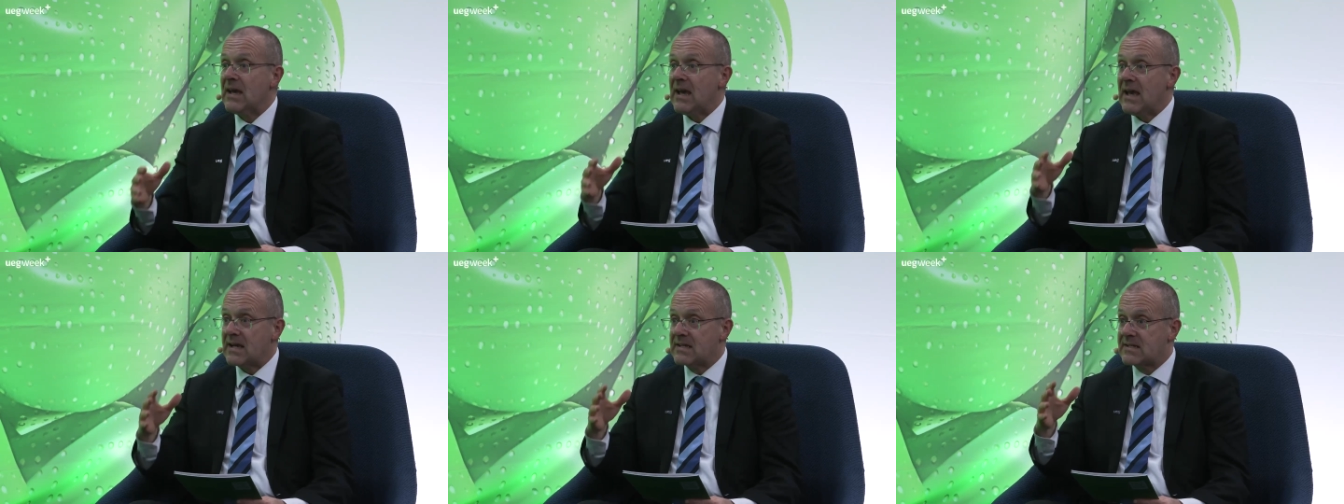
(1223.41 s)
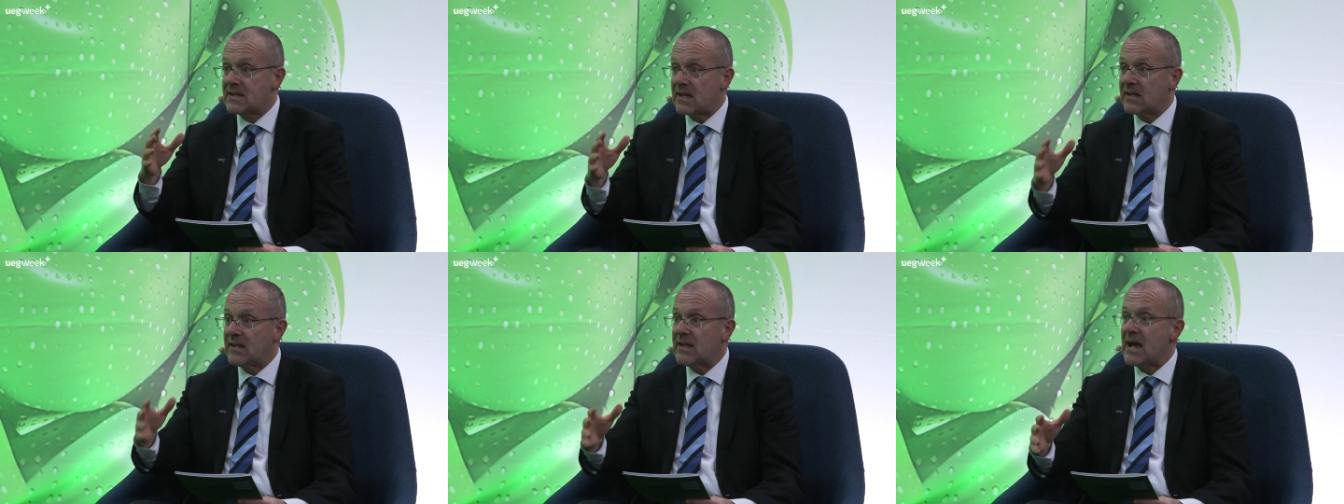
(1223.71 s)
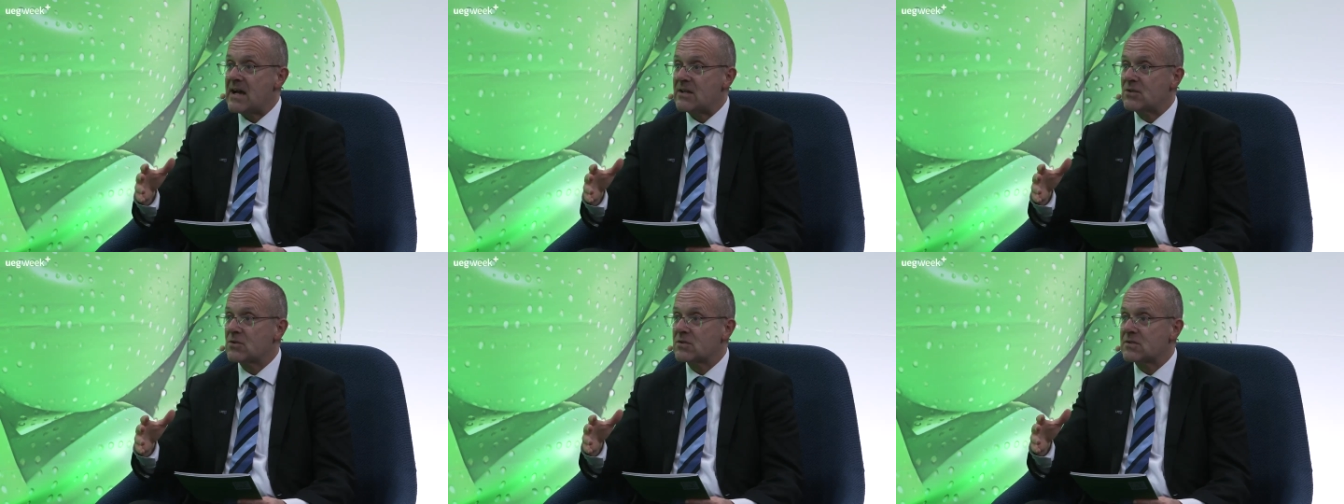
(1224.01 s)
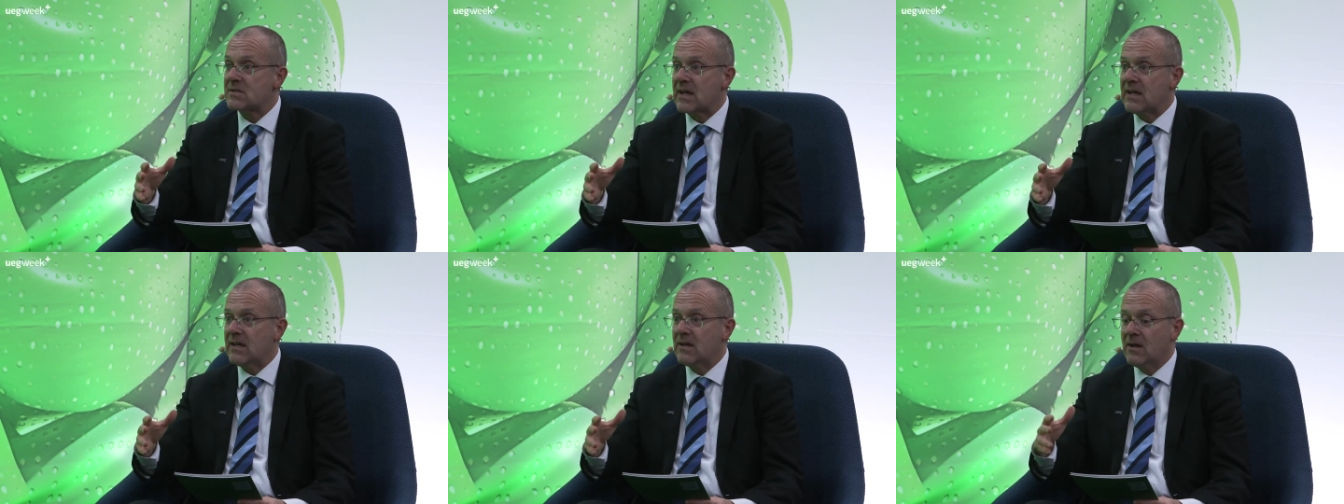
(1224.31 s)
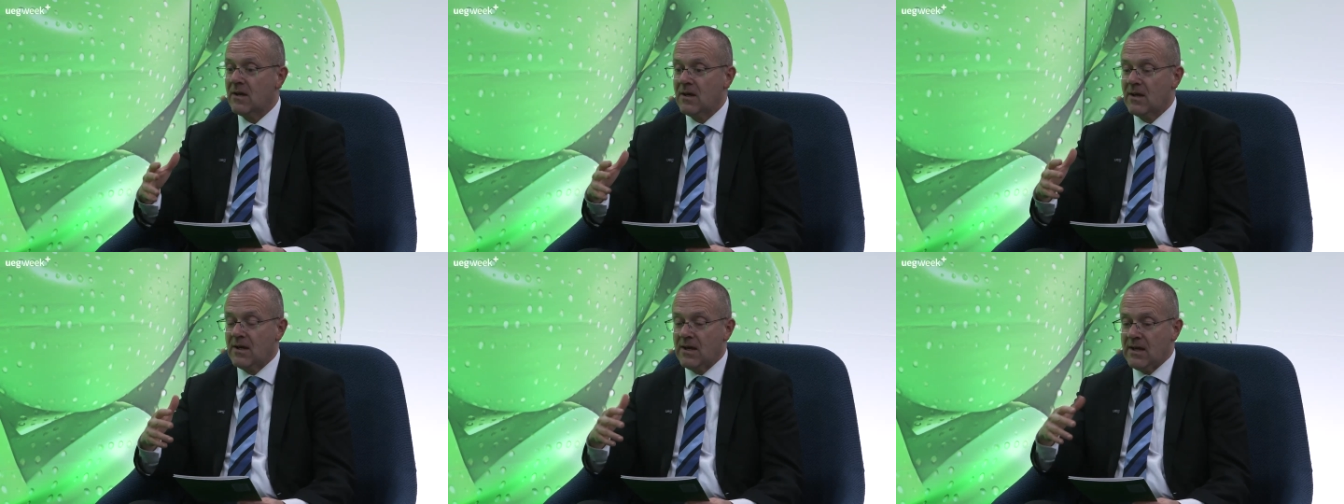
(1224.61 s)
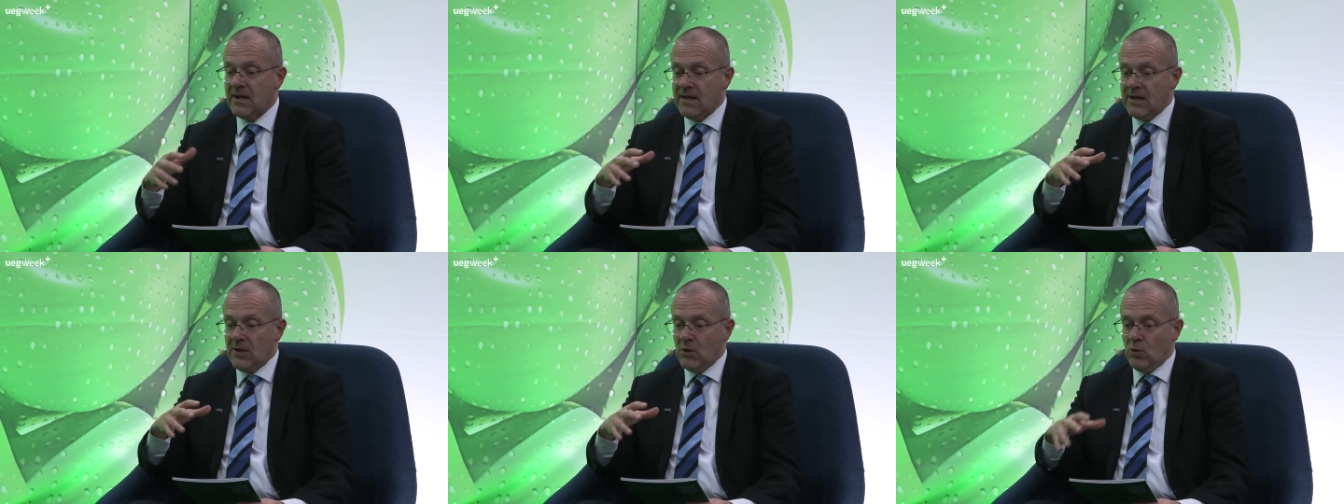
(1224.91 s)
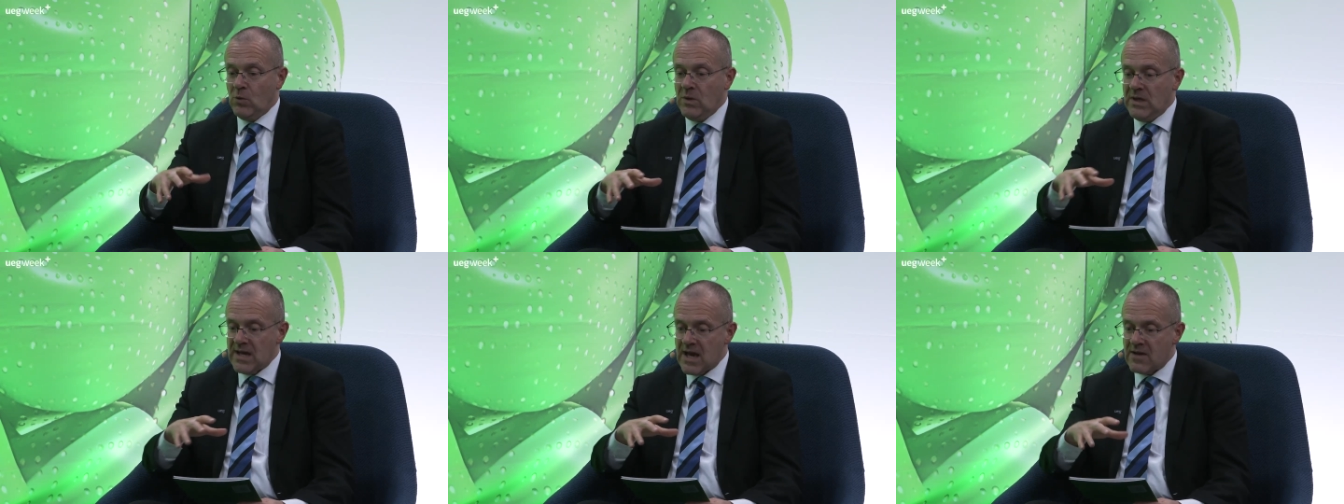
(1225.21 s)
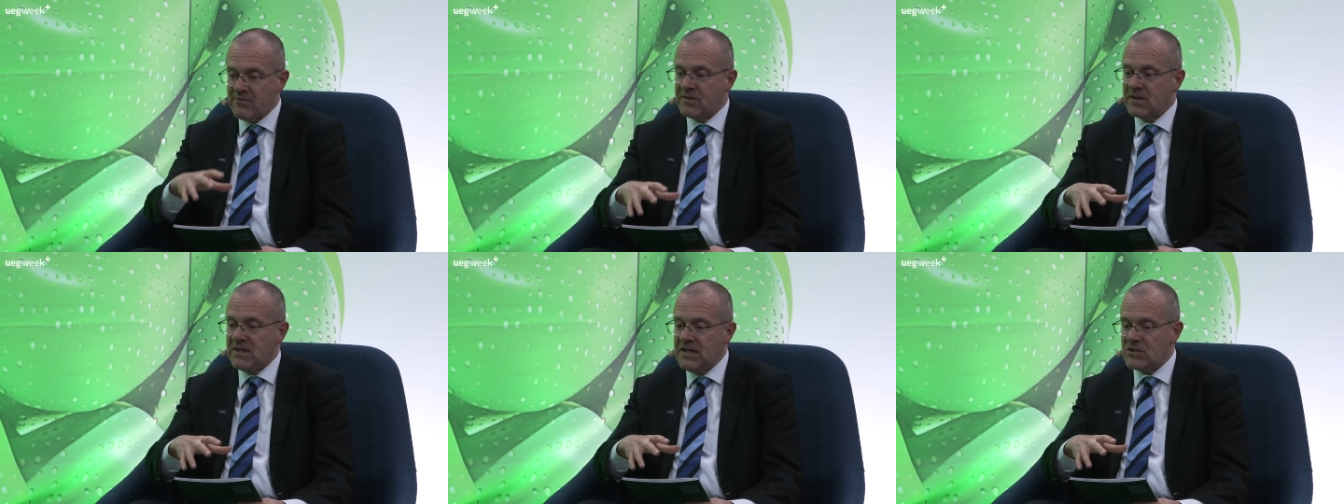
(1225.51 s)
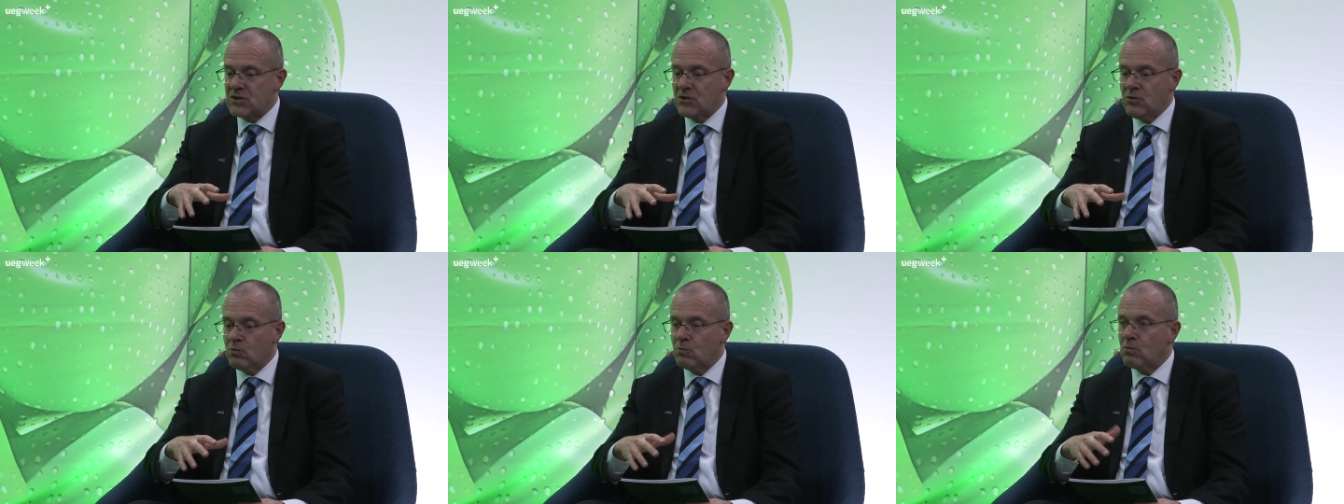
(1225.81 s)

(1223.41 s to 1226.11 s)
Exactly as you say, we have a region